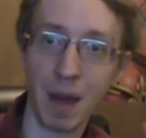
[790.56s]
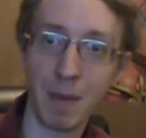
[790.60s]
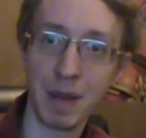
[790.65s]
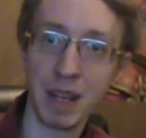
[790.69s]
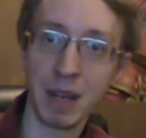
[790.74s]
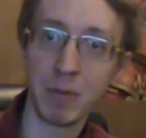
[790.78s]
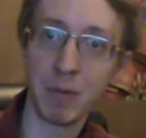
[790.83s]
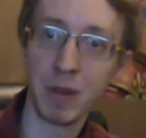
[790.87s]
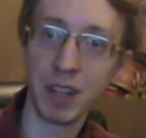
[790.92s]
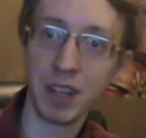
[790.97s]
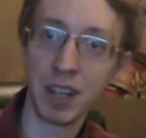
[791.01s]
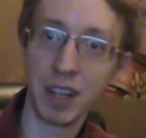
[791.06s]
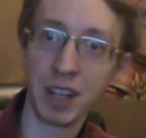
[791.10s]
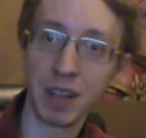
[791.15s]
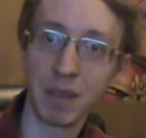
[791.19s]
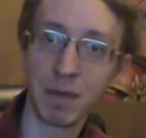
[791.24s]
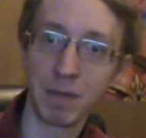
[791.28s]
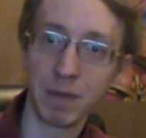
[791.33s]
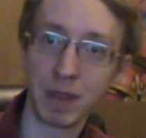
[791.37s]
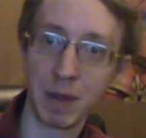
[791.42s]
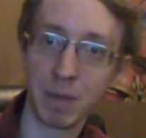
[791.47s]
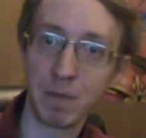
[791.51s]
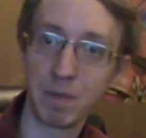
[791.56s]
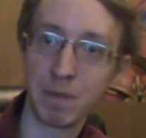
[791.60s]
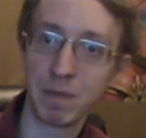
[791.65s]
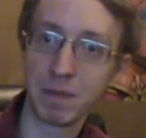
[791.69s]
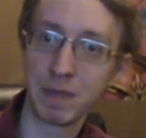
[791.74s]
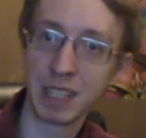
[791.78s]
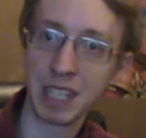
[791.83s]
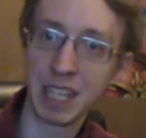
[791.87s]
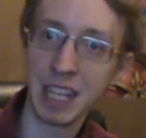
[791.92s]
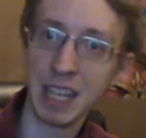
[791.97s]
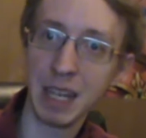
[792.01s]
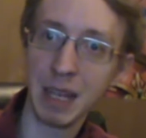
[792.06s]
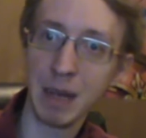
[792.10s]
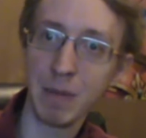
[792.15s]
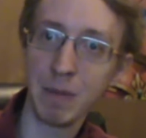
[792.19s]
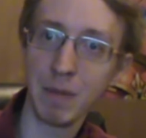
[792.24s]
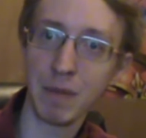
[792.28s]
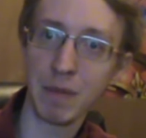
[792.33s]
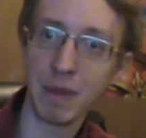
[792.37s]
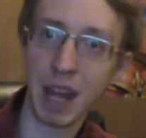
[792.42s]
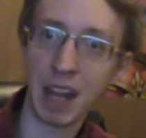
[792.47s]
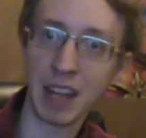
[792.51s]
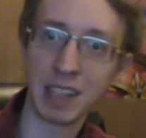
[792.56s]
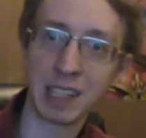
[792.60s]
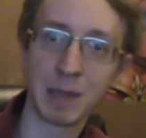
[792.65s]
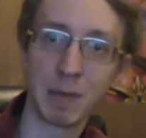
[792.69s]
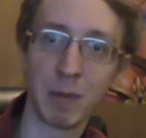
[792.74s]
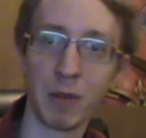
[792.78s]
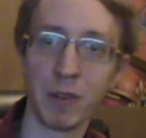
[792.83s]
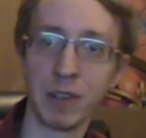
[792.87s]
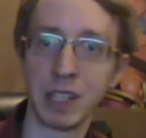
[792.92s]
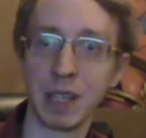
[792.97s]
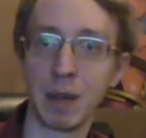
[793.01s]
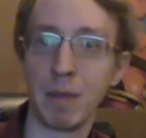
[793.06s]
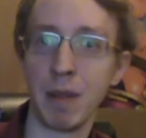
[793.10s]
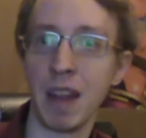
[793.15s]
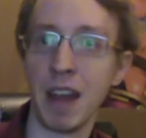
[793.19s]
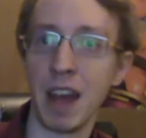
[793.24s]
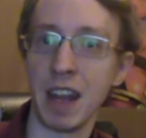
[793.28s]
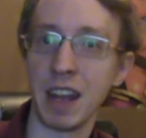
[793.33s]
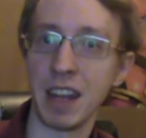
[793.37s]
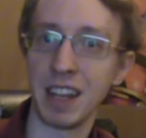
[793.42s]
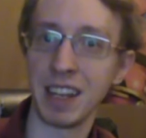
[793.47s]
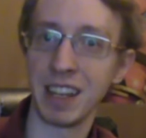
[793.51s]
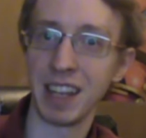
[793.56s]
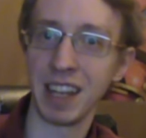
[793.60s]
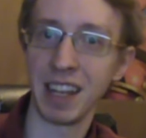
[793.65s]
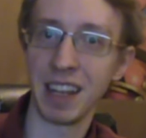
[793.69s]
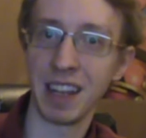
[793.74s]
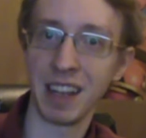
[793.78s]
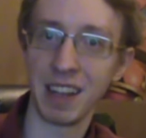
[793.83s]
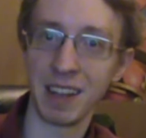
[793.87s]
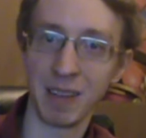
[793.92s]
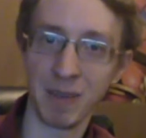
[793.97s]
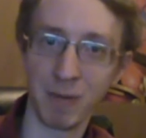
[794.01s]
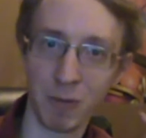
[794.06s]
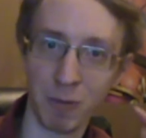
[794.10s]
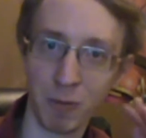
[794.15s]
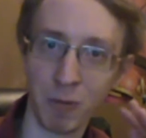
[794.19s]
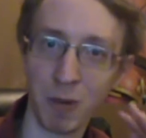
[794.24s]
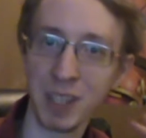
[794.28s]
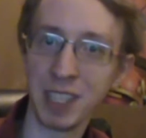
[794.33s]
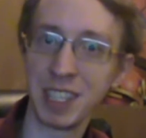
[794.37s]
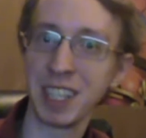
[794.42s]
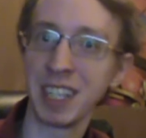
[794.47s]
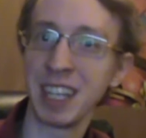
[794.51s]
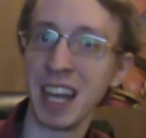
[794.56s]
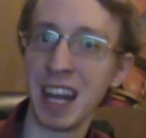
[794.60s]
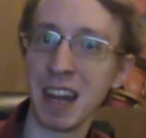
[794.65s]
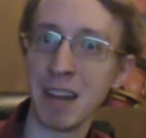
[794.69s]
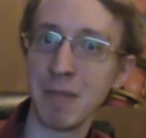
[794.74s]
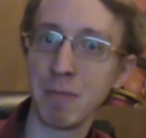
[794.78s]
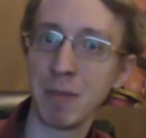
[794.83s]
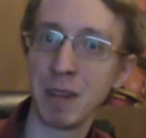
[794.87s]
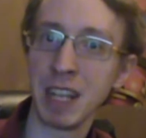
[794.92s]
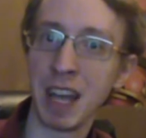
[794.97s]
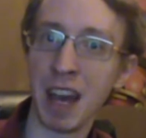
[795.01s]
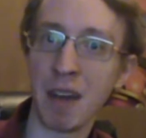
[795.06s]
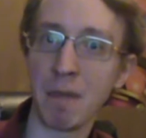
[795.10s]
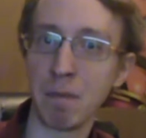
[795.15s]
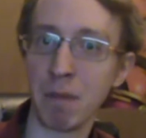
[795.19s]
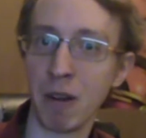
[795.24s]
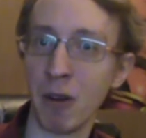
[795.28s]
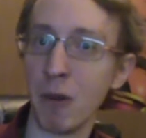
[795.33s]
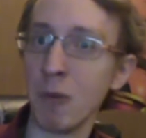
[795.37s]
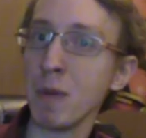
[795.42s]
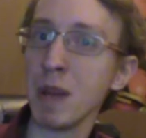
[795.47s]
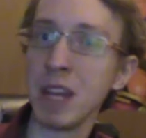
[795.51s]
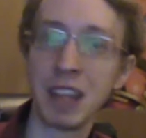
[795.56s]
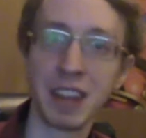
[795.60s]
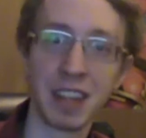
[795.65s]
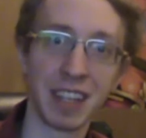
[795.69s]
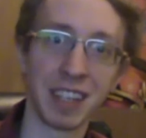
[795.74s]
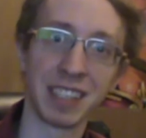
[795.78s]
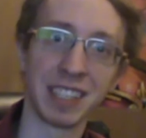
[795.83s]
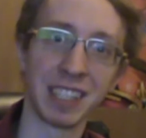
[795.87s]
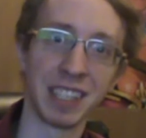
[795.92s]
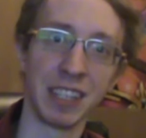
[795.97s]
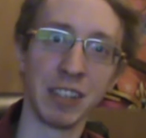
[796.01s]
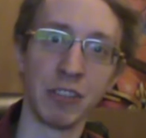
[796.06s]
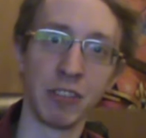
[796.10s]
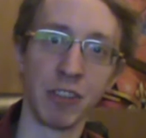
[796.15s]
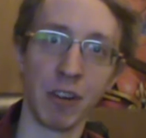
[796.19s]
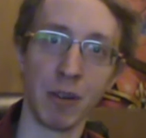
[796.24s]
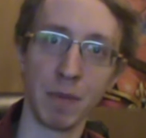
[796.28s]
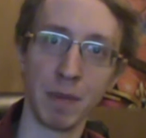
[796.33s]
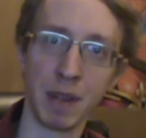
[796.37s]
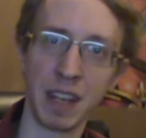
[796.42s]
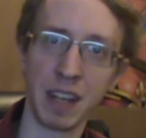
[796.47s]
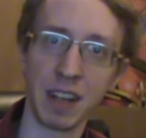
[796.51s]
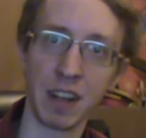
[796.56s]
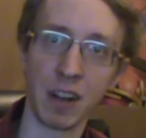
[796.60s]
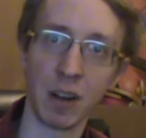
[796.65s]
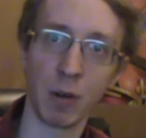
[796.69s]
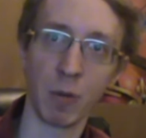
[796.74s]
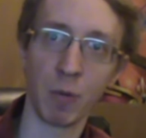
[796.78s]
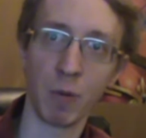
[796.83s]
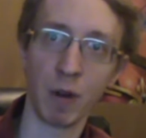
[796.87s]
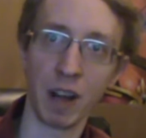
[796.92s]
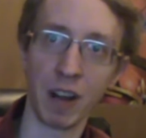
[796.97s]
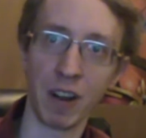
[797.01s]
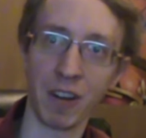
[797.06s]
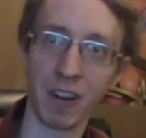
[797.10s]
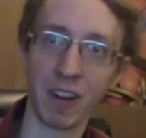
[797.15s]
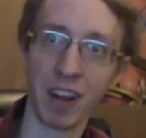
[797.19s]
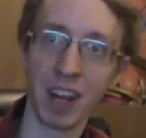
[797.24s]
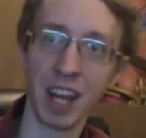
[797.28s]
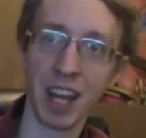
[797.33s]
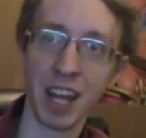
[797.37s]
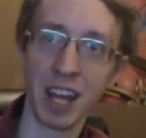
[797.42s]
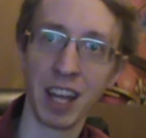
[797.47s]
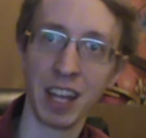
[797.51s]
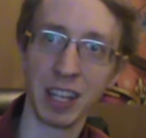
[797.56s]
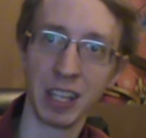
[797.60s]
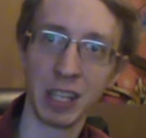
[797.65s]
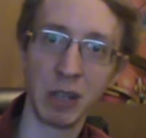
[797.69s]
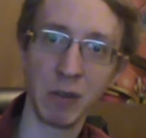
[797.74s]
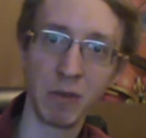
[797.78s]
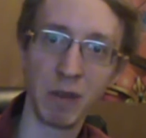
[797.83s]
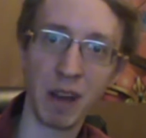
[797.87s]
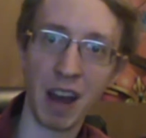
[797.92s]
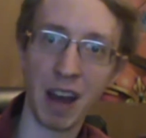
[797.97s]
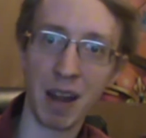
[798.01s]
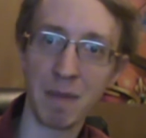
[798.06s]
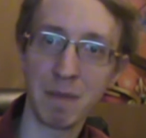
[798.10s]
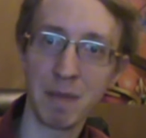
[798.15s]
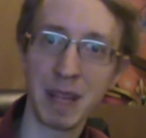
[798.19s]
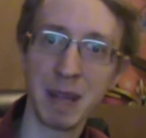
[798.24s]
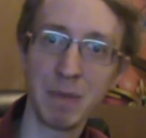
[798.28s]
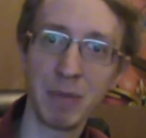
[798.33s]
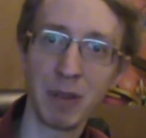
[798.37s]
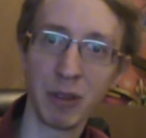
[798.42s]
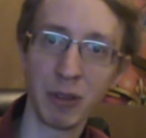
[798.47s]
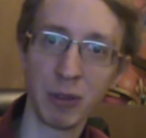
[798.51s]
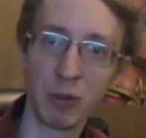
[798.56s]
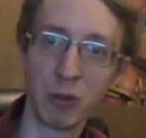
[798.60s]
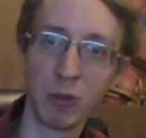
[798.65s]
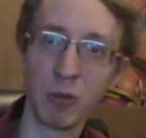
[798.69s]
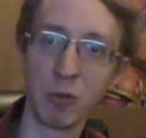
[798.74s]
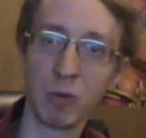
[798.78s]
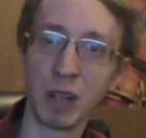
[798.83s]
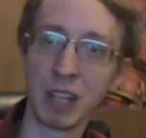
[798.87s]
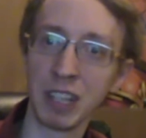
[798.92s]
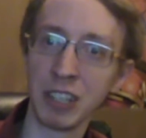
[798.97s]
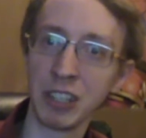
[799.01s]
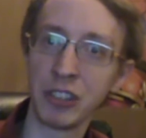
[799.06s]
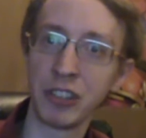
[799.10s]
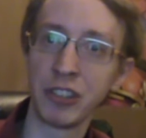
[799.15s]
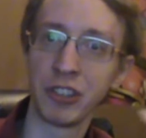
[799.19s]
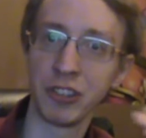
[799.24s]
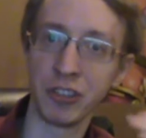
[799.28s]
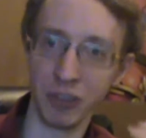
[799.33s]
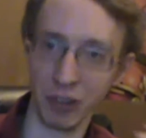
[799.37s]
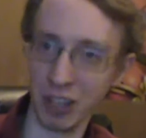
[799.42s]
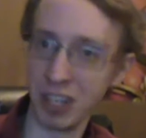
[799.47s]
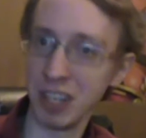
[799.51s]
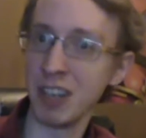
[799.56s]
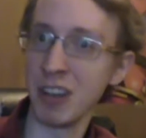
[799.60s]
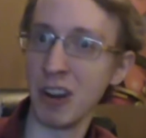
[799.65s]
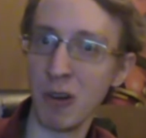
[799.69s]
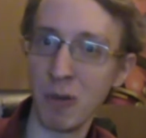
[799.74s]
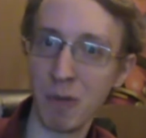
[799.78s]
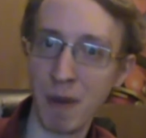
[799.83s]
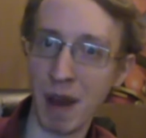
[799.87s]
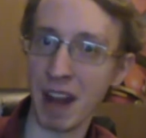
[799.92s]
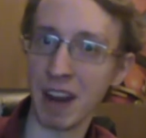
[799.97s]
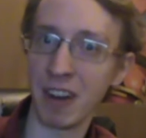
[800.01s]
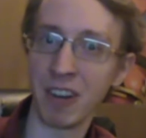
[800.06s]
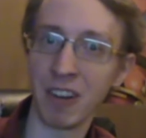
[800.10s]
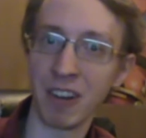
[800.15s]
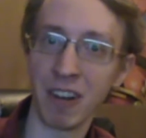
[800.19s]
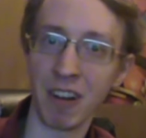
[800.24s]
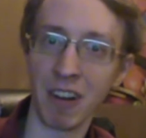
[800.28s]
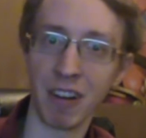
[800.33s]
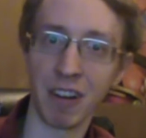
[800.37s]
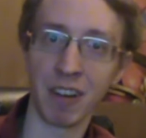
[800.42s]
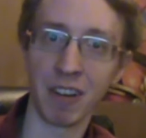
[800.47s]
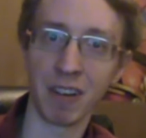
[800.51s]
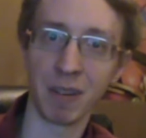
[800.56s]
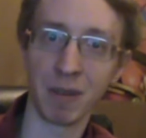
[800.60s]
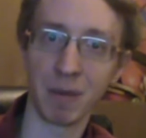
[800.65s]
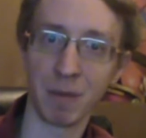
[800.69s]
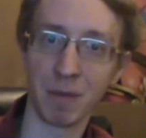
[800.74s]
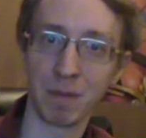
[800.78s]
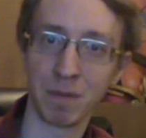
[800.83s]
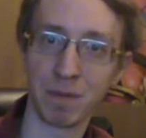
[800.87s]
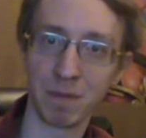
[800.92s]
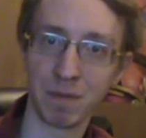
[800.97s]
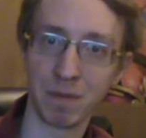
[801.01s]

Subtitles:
mean, when the team that explores the planet, once again, we got Prometheus syndrome here, where you got people who really should know better are